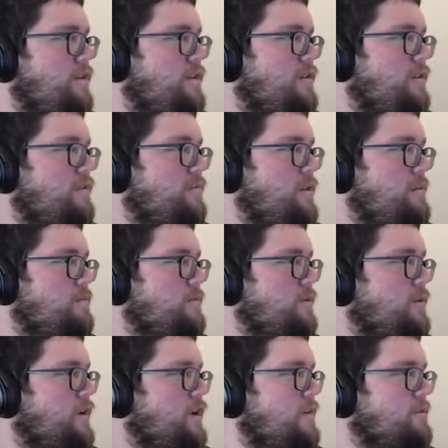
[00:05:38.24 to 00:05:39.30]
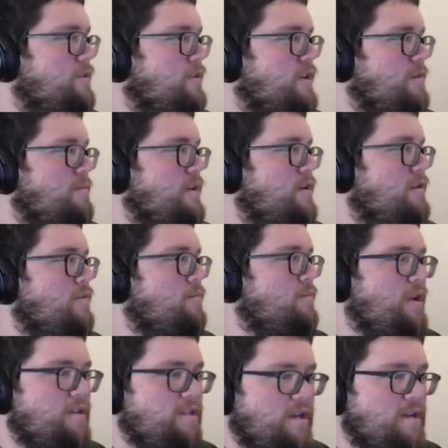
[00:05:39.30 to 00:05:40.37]
people are able to come here,
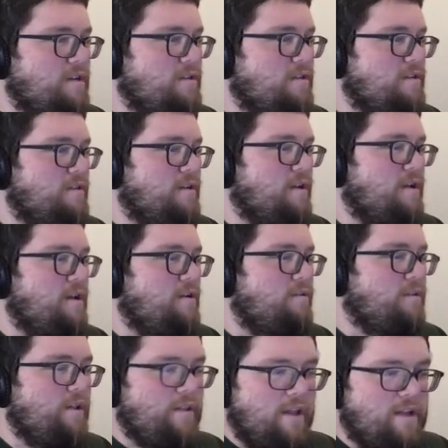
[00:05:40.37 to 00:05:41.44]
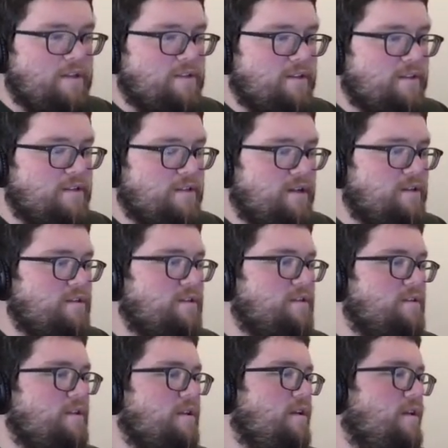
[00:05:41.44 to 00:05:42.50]
make changes, and only they can see the
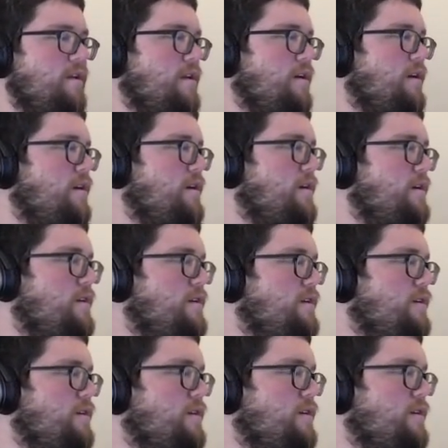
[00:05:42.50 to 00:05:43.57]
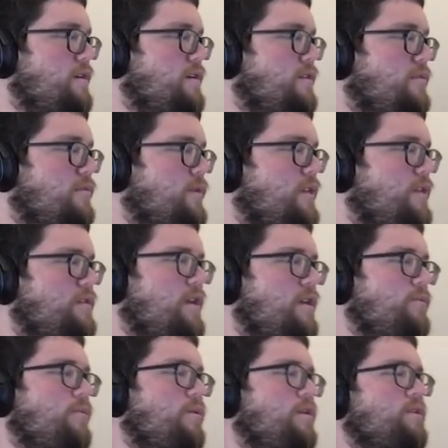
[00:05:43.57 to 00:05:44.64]
changes. Now the way that
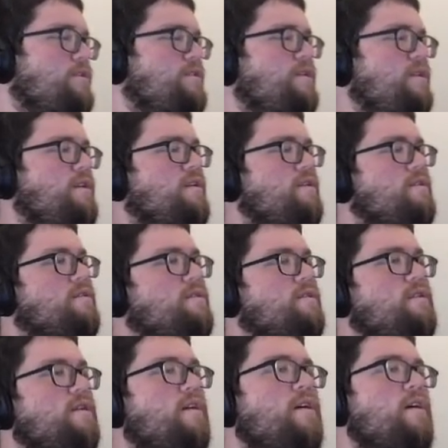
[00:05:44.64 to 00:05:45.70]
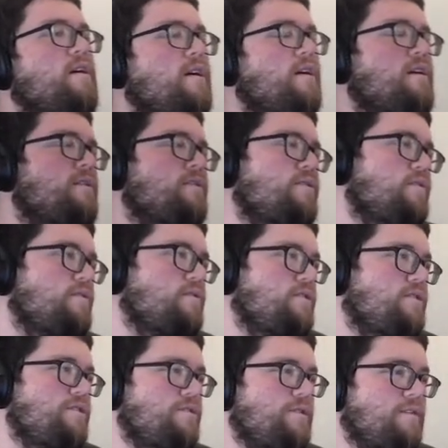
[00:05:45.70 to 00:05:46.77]
that works is, so there's
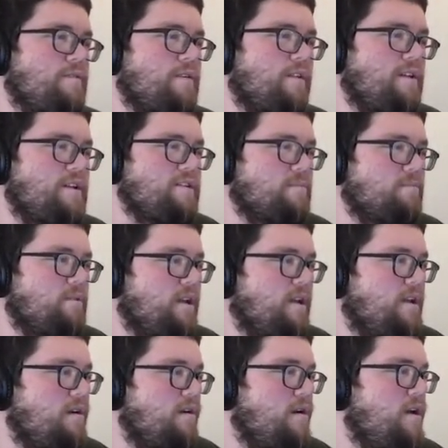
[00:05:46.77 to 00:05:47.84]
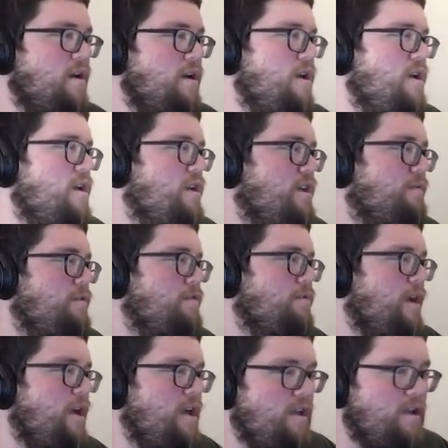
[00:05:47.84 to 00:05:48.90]
two different things at play here. If you
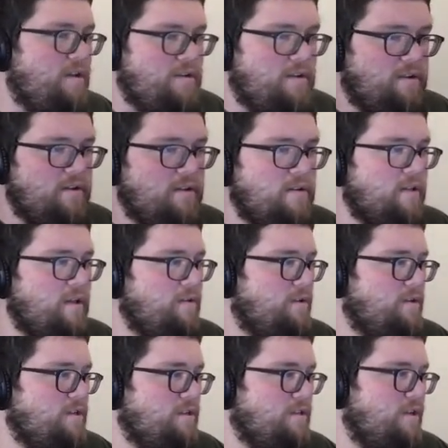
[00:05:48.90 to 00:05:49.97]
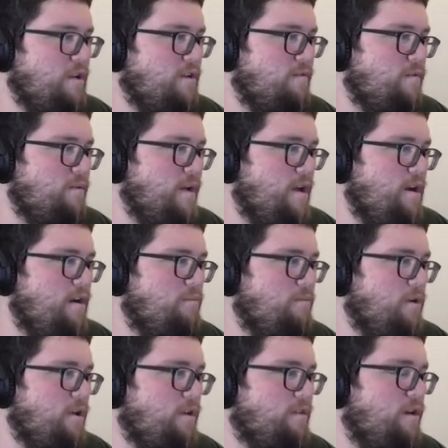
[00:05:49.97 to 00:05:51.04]
edit, like we just did, if you edit a
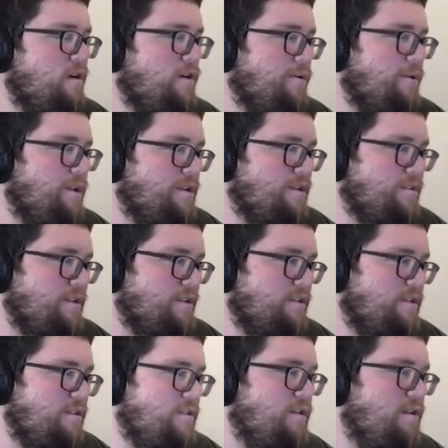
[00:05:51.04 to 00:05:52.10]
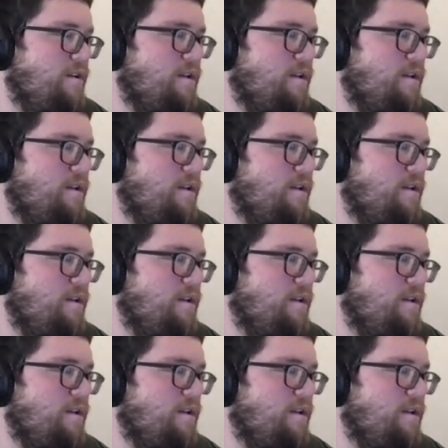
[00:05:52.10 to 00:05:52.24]
product that already exists,